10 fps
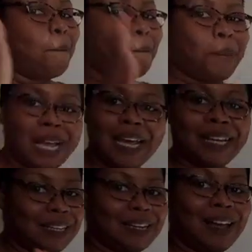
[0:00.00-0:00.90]
But
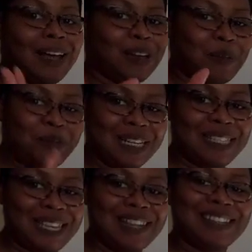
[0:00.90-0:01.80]
a complete
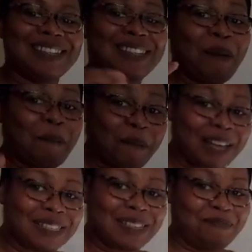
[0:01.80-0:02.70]
sentence
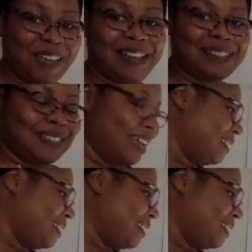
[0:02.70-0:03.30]
must make sense.